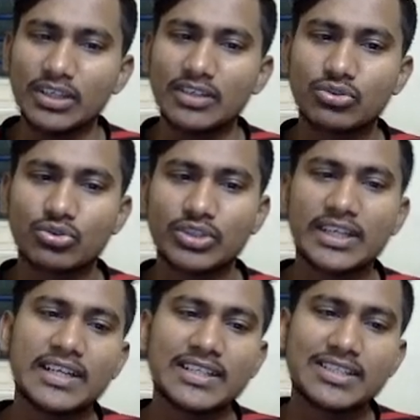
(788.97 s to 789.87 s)
So the
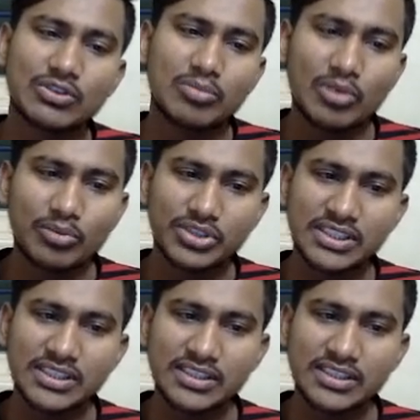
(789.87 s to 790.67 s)
answer will be option